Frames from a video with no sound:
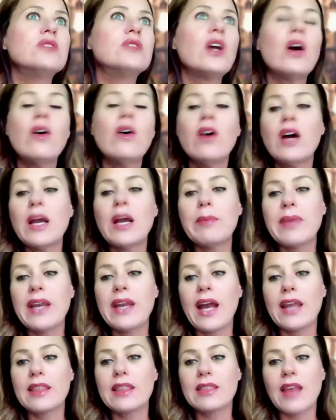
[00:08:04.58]
I mean,
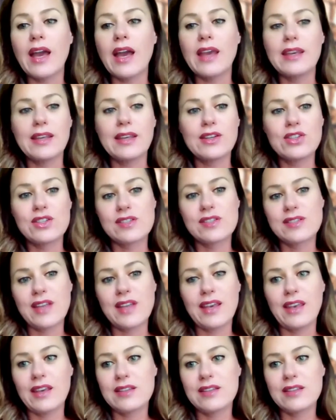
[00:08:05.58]
I can just,
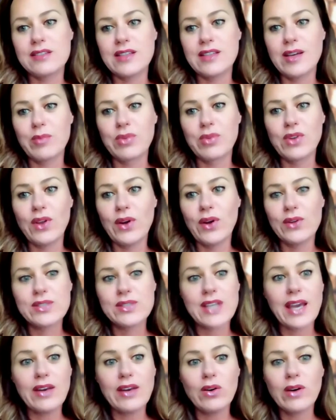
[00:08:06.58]
I guess, see up
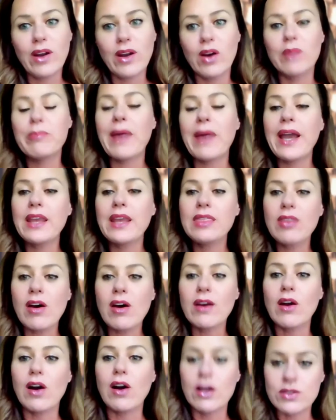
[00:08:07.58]
close. I don't know. My
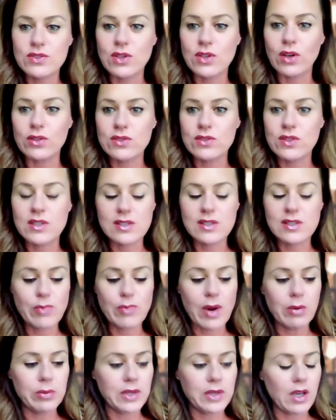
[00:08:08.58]
thought also, so this is
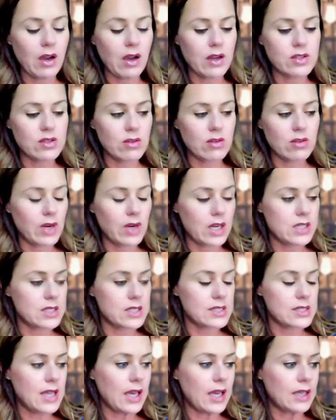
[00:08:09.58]
probably contrary to what I
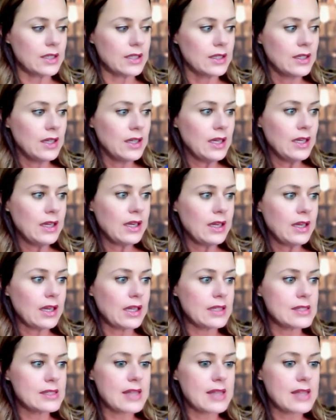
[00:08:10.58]
just said,
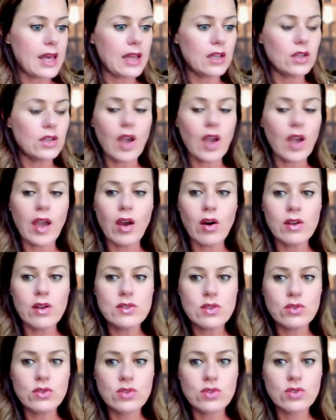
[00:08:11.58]
is that I
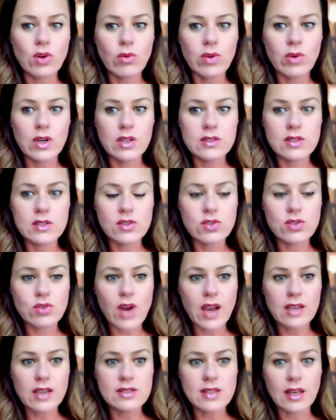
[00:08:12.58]
also don't want to
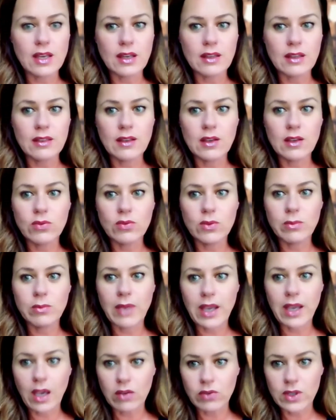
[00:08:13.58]
distract anything from
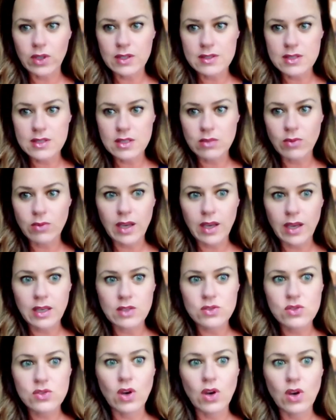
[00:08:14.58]
my advocacy,
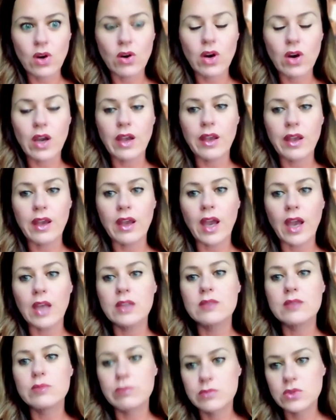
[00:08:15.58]
right? So
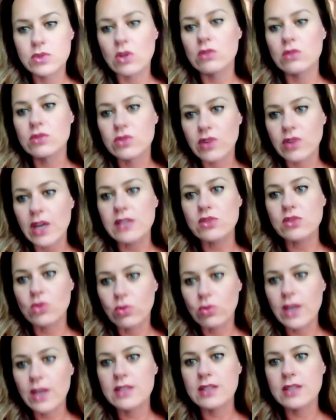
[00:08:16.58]
I don't dress
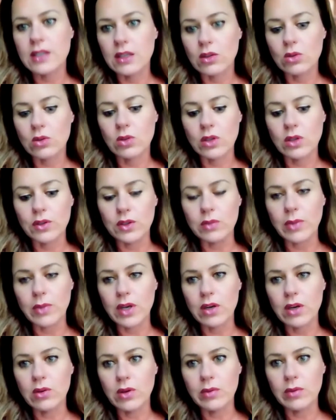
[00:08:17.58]
crazy in a courtroom. I
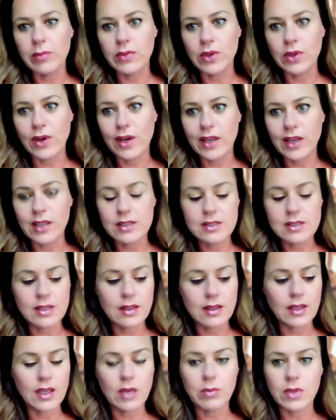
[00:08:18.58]
don't want your audience to
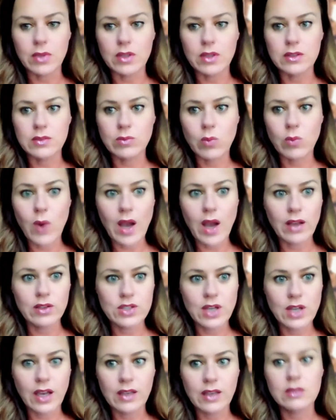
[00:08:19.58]
think I'm a wild
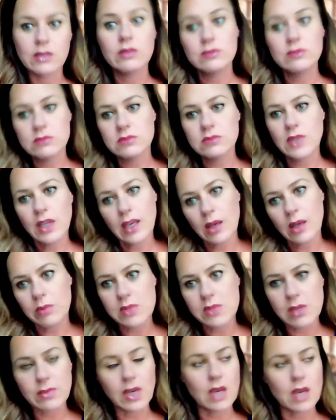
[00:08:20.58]
child. I am
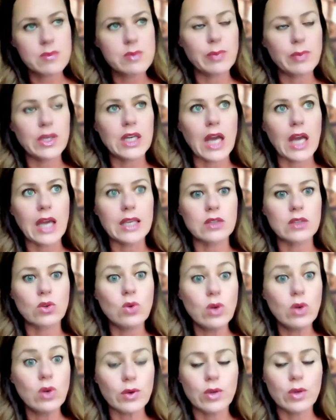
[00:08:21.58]
sometimes, but not in the
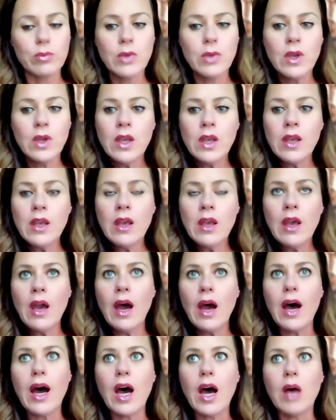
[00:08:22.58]
courtroom.
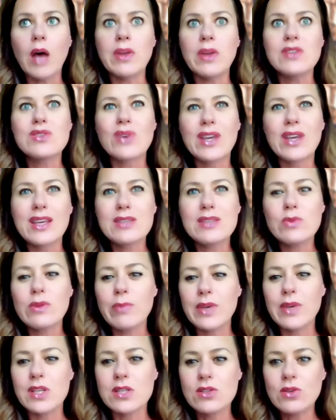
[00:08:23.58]
And so I guess with
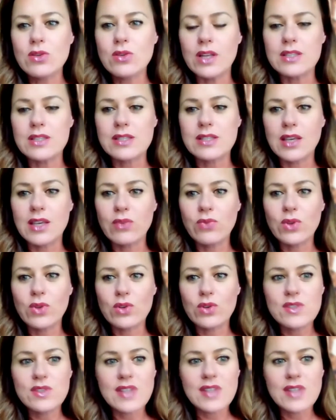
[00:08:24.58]
my students, if there's